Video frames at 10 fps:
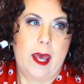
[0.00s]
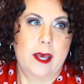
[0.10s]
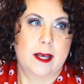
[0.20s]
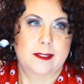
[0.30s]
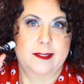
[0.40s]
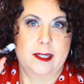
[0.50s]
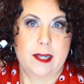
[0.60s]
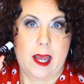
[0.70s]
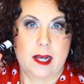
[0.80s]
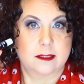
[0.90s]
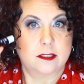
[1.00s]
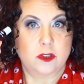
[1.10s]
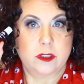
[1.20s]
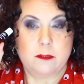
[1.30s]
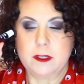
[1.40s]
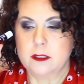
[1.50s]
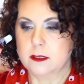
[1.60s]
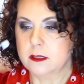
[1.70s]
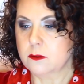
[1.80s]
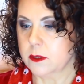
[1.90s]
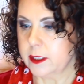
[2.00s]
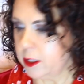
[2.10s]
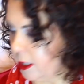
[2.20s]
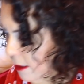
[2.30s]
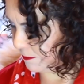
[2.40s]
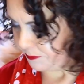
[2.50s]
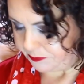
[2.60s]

as an acid treatment. This is really good.